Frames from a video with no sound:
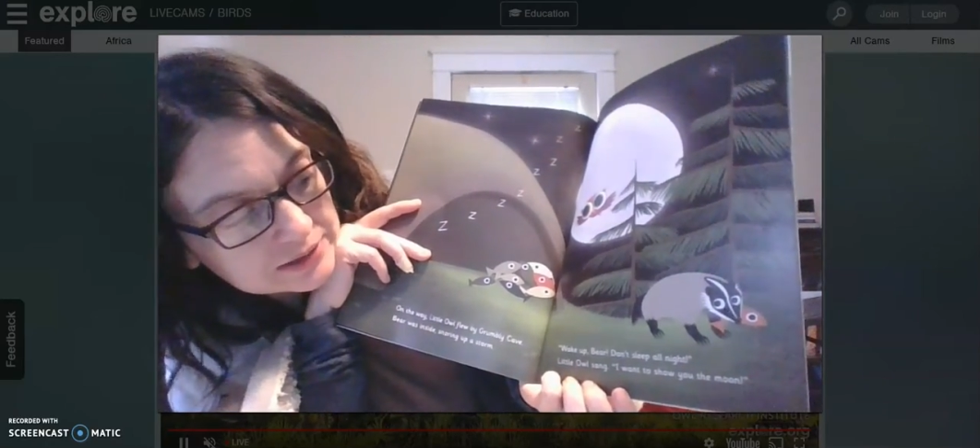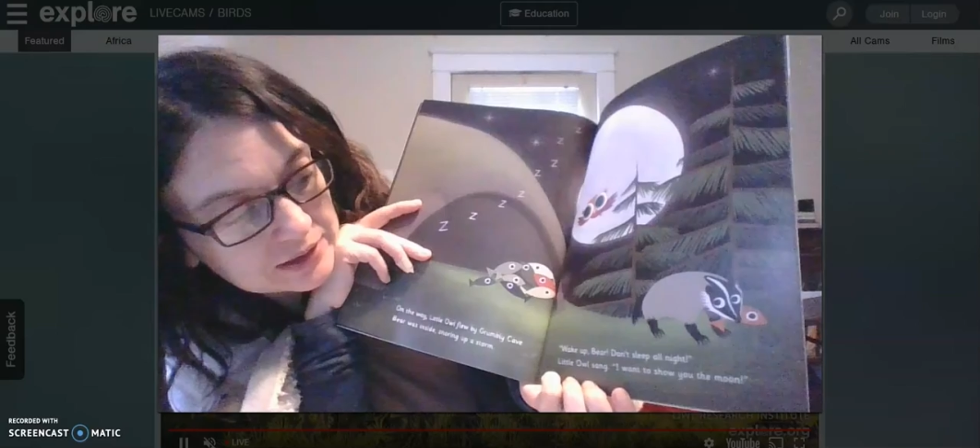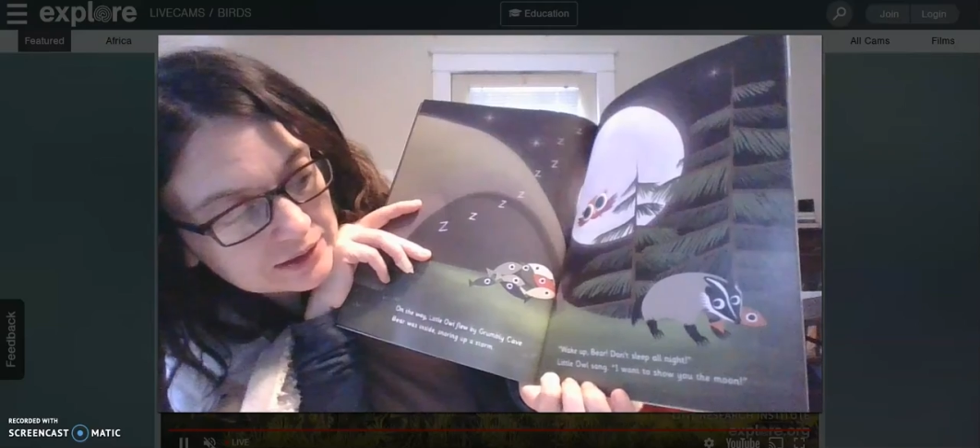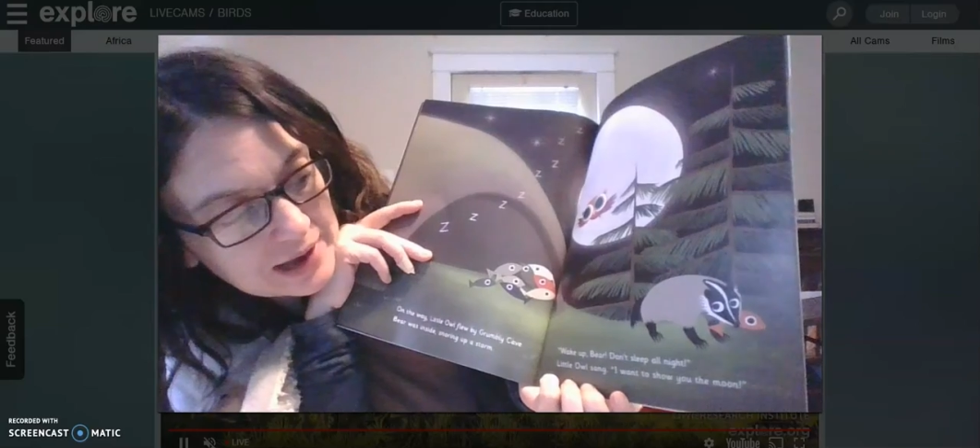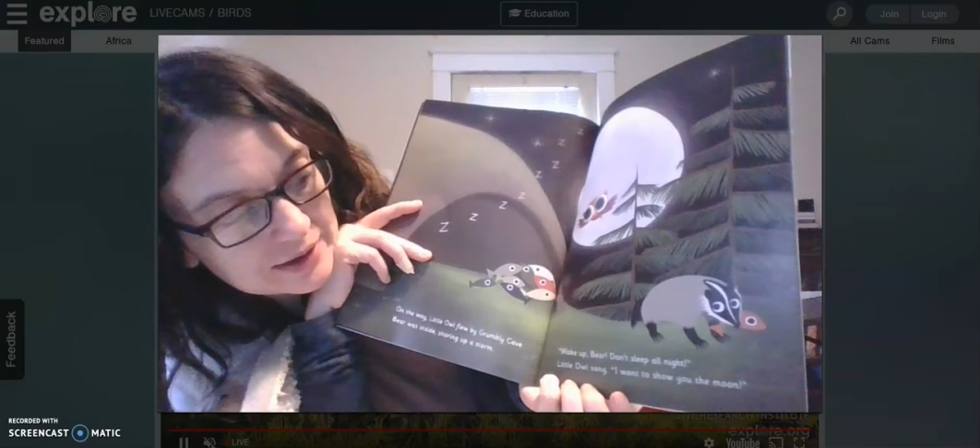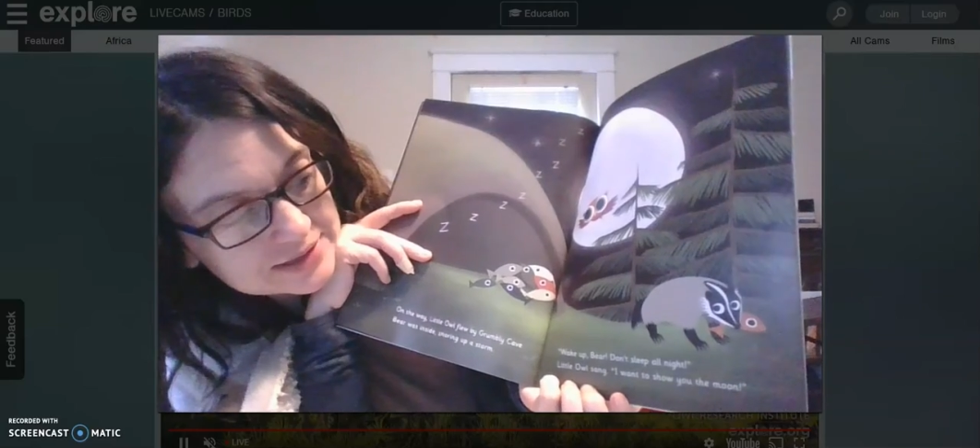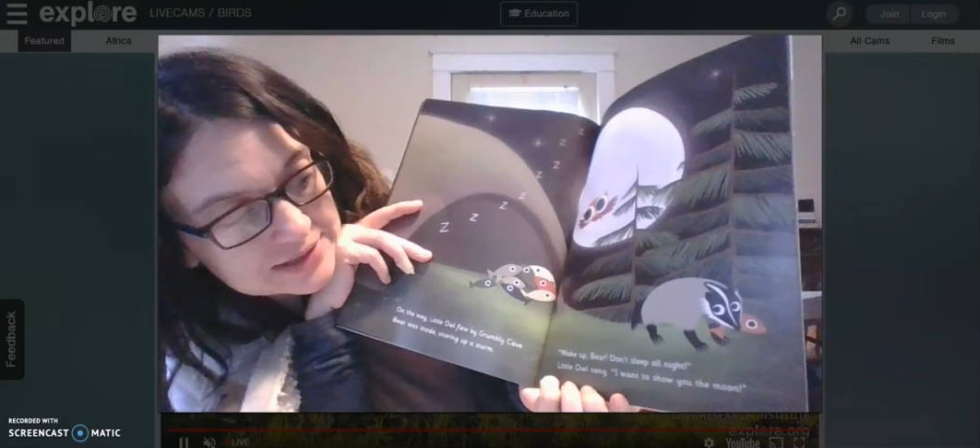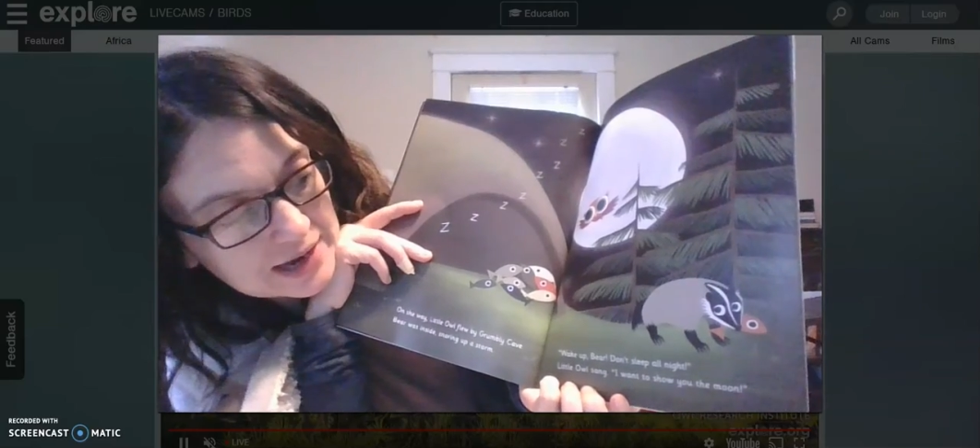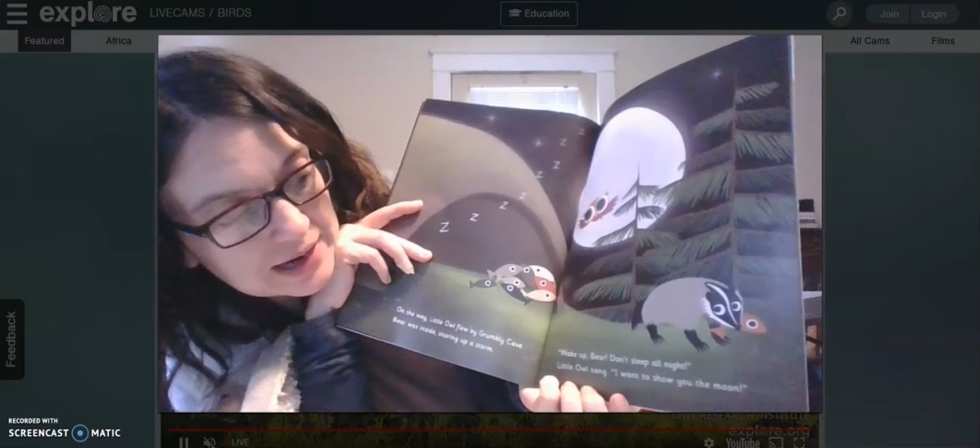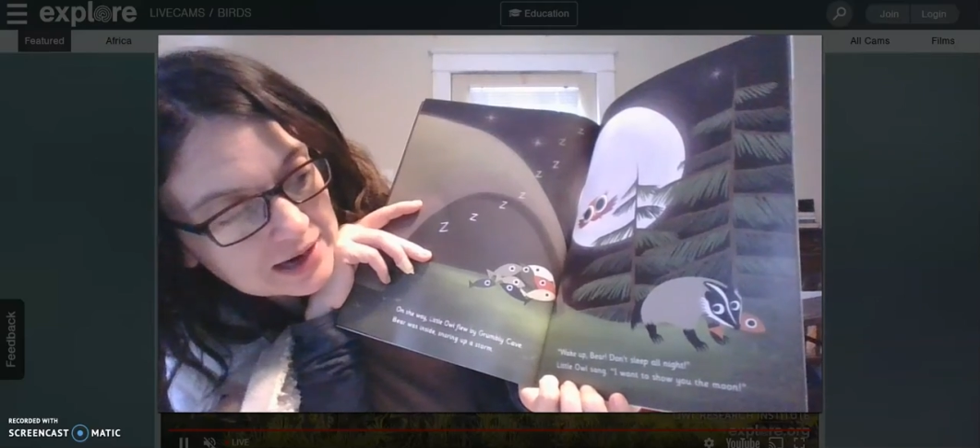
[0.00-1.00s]
Little Owl
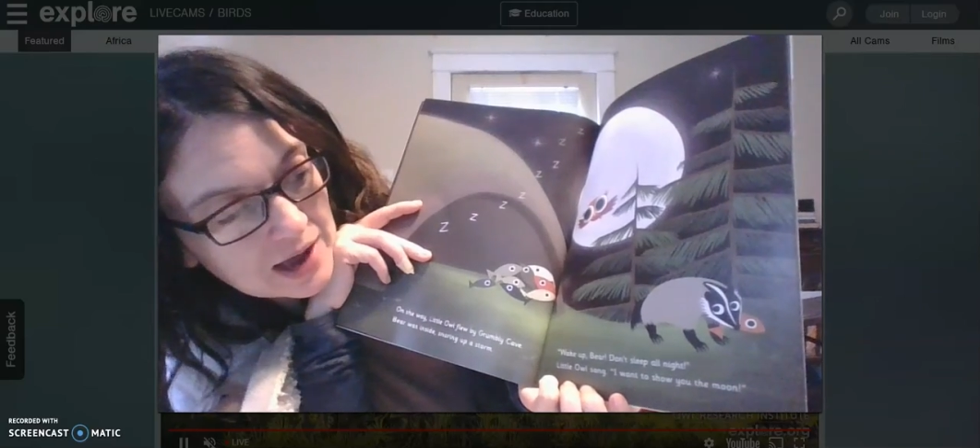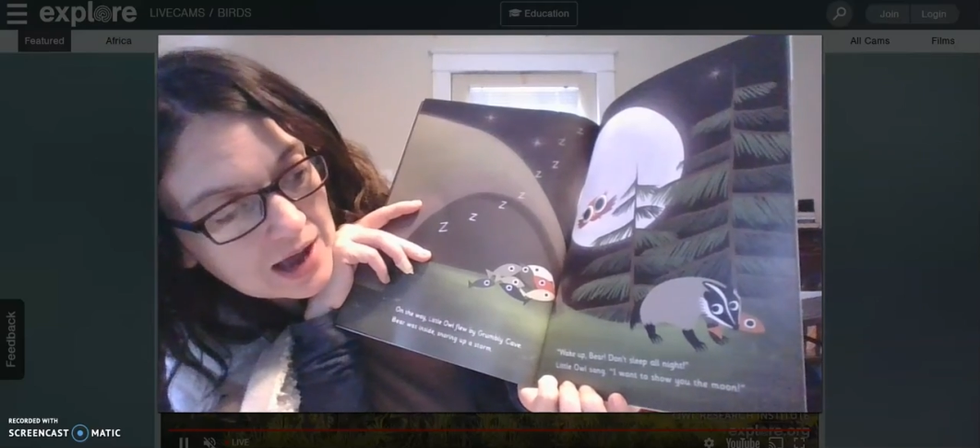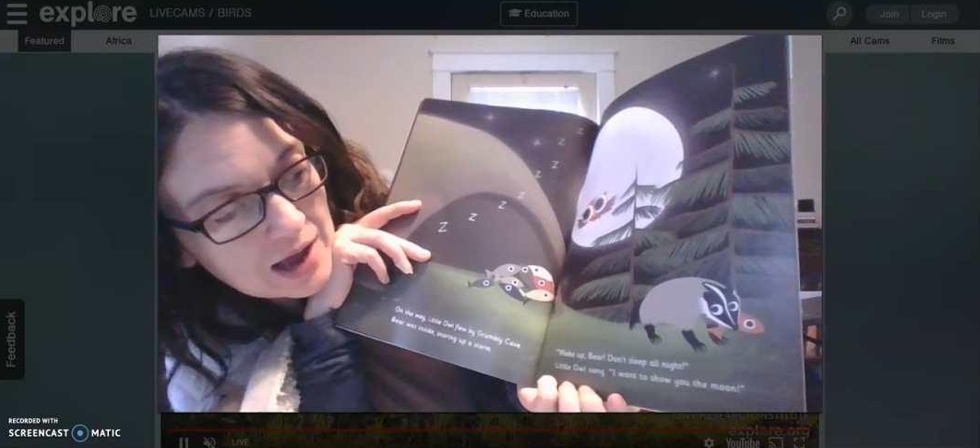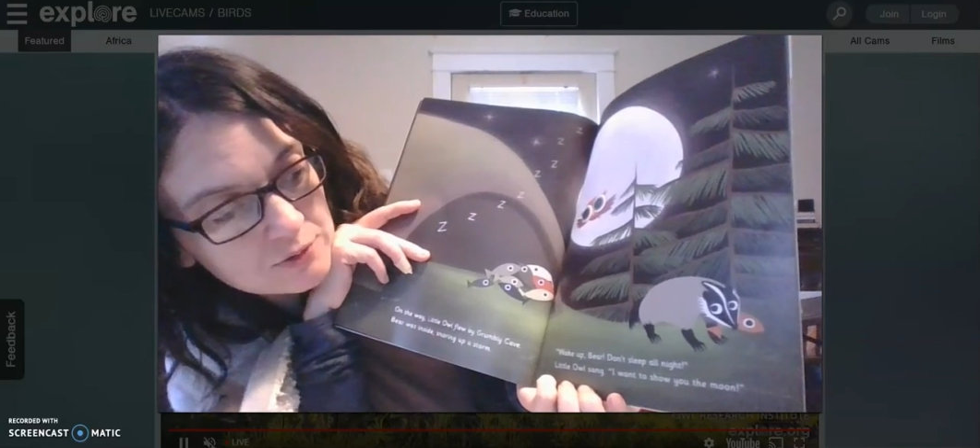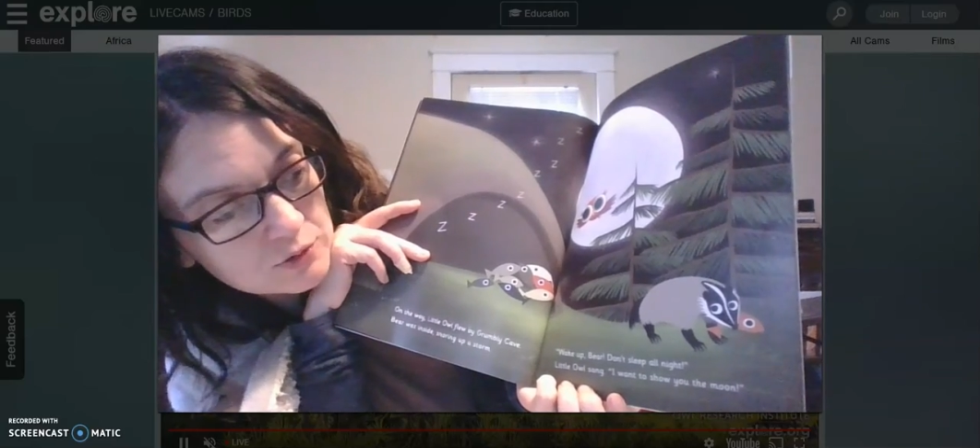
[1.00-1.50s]
sang. I